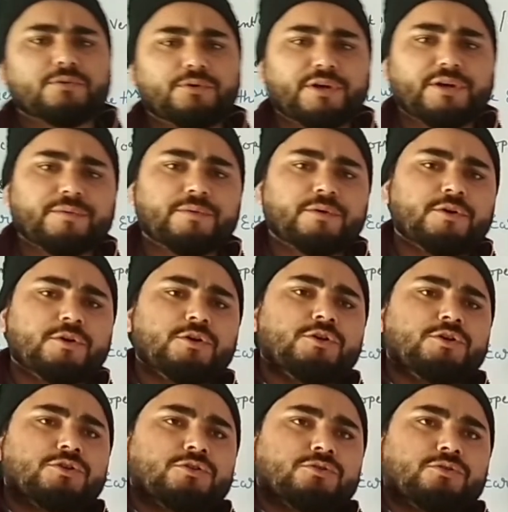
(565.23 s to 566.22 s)
Okay,
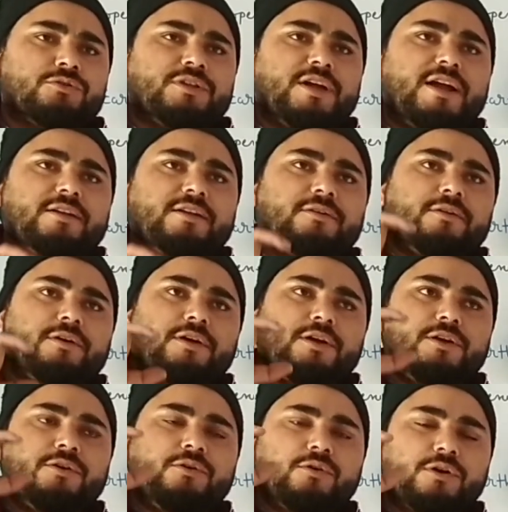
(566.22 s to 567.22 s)
so that
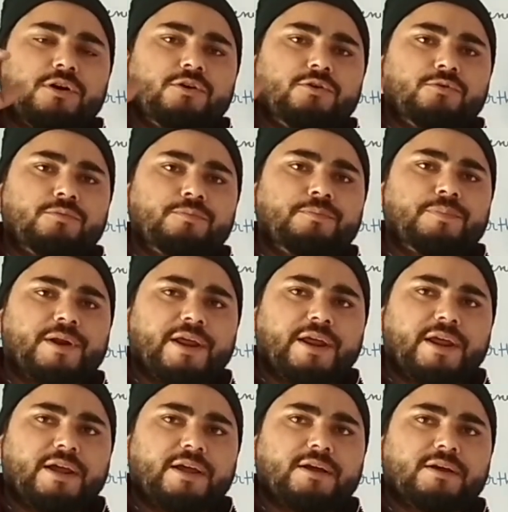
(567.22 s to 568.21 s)
in order to
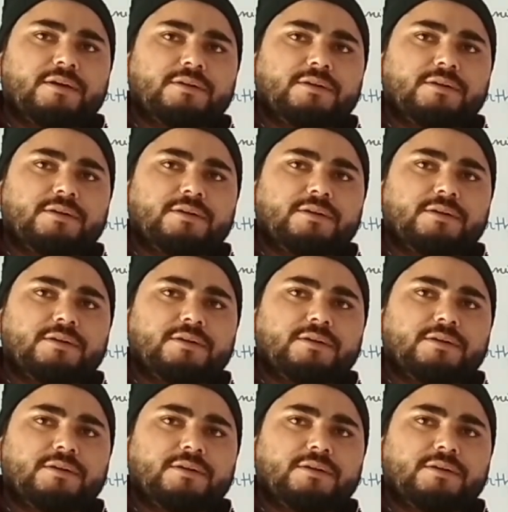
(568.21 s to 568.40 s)
break,